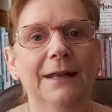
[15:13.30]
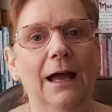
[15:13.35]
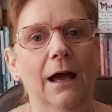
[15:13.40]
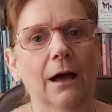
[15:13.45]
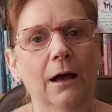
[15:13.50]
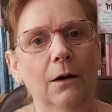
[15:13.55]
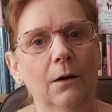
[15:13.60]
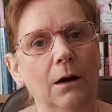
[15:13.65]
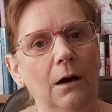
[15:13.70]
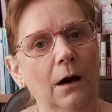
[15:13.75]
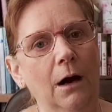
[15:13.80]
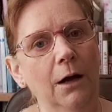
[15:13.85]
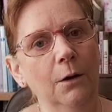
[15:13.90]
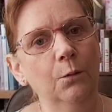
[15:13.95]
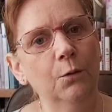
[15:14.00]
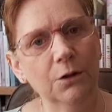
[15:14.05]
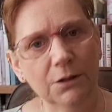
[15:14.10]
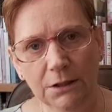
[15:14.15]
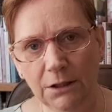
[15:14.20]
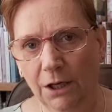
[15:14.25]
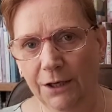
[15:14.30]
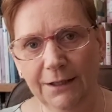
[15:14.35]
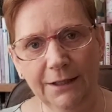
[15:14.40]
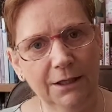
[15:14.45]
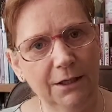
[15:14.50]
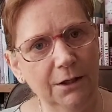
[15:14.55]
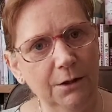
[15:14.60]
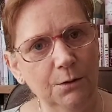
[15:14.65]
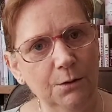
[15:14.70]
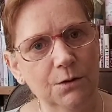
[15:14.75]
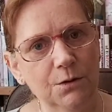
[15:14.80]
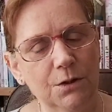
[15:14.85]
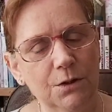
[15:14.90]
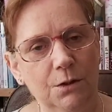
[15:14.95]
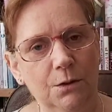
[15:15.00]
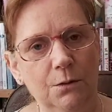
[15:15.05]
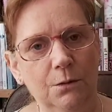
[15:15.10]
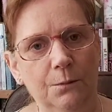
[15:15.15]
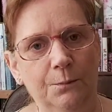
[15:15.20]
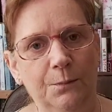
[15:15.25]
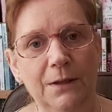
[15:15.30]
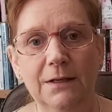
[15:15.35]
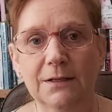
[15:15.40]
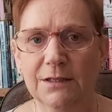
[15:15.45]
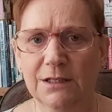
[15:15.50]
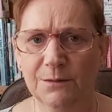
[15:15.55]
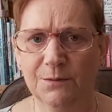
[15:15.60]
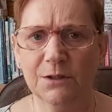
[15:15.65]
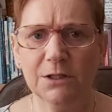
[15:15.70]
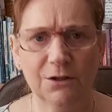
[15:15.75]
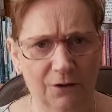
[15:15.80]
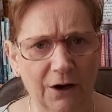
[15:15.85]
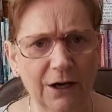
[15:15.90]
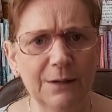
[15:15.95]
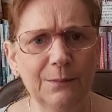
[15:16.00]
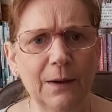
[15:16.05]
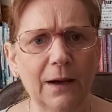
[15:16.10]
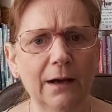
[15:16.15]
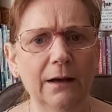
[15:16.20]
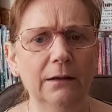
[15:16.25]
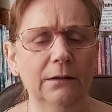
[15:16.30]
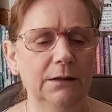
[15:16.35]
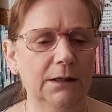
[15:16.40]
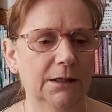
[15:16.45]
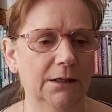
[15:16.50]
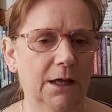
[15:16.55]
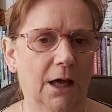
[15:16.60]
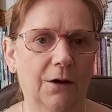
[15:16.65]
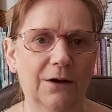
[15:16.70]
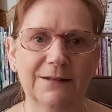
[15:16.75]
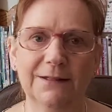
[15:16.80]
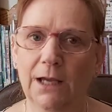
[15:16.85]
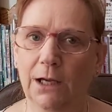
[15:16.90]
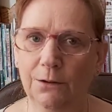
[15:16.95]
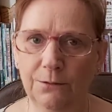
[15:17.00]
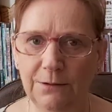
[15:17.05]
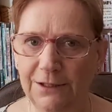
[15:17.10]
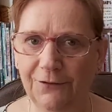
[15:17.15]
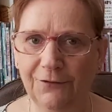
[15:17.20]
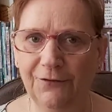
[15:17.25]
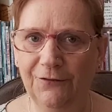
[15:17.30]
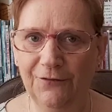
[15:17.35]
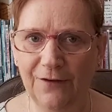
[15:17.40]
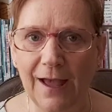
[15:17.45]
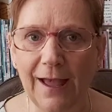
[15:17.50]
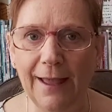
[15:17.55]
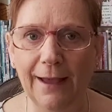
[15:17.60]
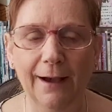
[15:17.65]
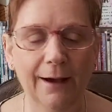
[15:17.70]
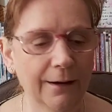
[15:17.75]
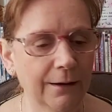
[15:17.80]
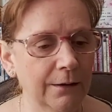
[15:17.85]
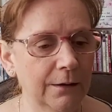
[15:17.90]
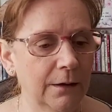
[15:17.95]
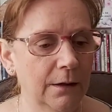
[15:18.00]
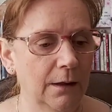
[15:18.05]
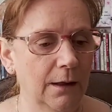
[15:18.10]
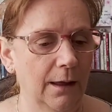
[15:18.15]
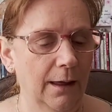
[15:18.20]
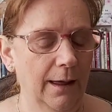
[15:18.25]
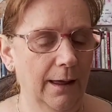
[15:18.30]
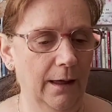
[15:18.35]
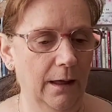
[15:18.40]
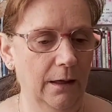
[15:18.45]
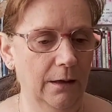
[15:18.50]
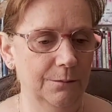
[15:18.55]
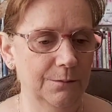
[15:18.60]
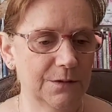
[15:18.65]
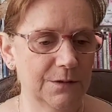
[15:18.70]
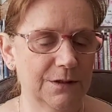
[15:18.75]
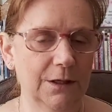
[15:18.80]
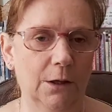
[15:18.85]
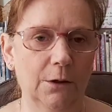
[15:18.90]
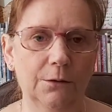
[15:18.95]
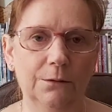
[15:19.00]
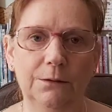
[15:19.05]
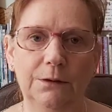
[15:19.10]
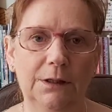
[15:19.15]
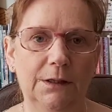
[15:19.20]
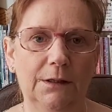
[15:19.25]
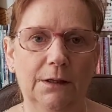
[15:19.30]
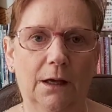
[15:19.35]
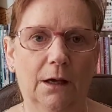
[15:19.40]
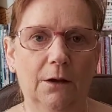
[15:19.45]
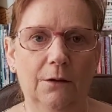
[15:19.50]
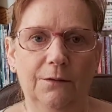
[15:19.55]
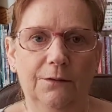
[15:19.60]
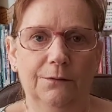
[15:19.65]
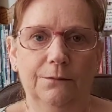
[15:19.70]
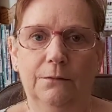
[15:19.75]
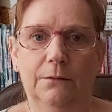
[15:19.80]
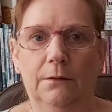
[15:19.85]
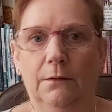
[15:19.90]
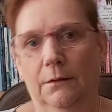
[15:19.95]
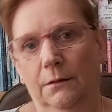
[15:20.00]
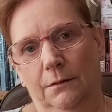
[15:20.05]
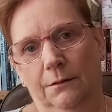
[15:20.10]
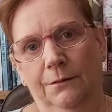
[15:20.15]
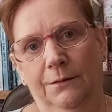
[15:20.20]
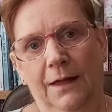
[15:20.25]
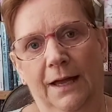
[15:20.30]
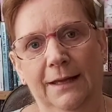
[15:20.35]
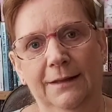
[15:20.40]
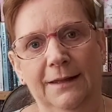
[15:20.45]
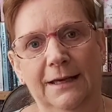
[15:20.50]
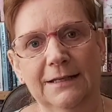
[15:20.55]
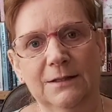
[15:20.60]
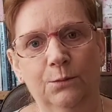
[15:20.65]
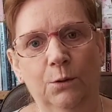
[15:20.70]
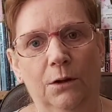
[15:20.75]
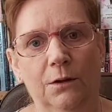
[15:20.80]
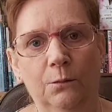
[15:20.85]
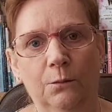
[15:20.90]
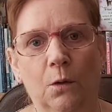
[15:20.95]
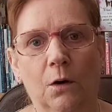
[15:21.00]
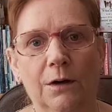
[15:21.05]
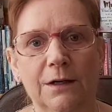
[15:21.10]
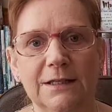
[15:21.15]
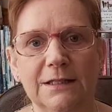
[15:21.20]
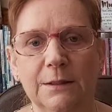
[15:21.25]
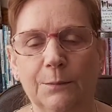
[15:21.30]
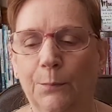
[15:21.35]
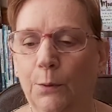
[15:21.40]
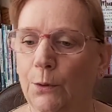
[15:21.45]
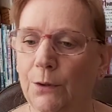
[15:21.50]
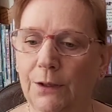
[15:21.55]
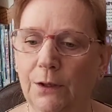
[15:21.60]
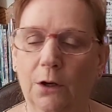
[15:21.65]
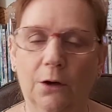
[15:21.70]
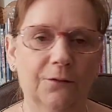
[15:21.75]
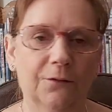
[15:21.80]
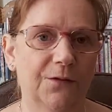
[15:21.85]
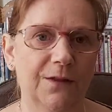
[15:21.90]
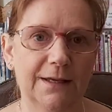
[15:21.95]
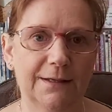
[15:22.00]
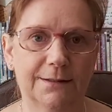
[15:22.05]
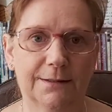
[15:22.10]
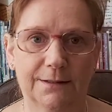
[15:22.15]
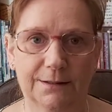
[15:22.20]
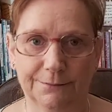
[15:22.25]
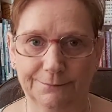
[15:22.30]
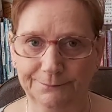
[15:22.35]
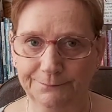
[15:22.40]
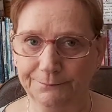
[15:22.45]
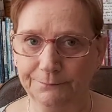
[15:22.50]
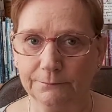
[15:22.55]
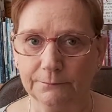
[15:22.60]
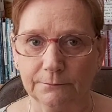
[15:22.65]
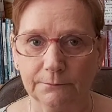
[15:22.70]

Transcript: Now, I would like you to be a subscriber. You know, it's only fair. Um, so, you know, that that's what what is the point of this